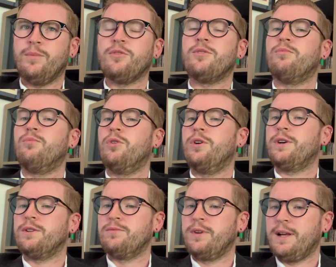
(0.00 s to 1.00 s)
the
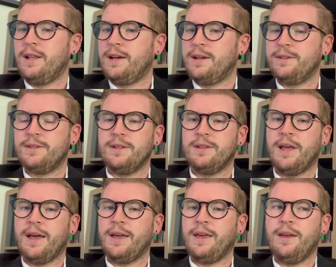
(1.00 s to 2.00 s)
workers realised that
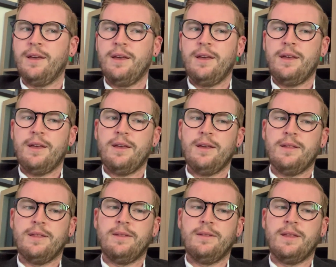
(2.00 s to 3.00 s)
they
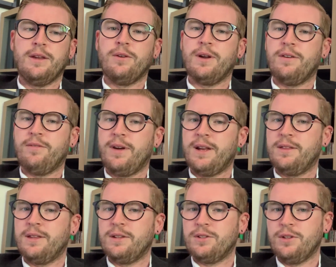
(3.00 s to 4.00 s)
don't have
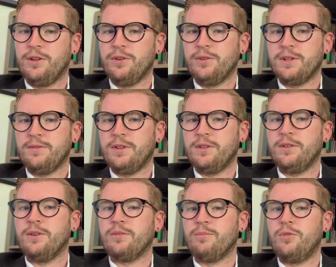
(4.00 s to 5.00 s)
anything to lose, if
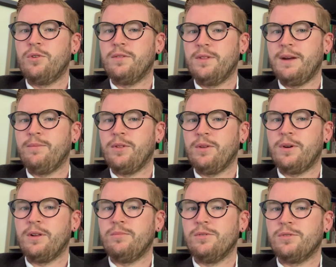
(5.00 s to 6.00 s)
there's more of them than there
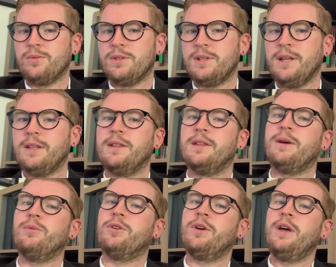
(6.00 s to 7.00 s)
are the bourgeoisie, then they
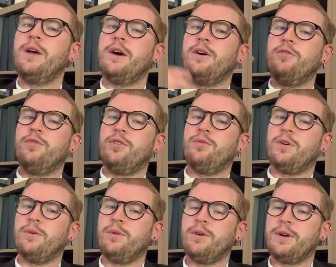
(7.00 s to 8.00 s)
would
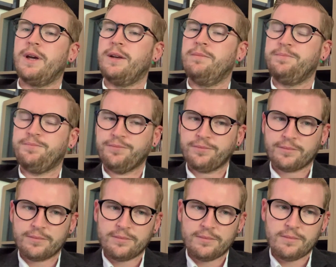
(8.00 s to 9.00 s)
overthrow. Okay.
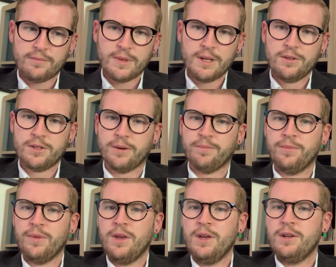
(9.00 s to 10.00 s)
So,
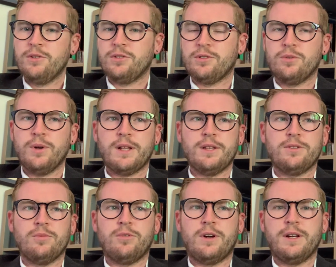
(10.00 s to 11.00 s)
just to quickly
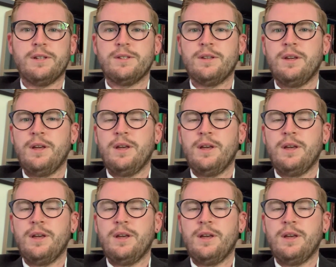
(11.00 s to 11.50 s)
summarise,